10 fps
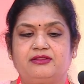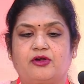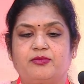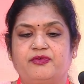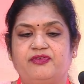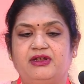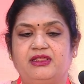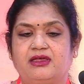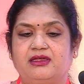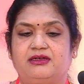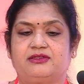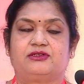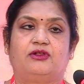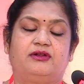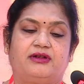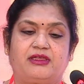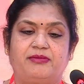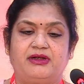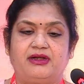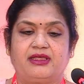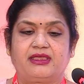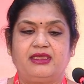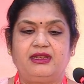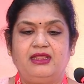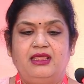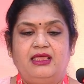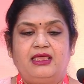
thrombophilia, it is not recommended again,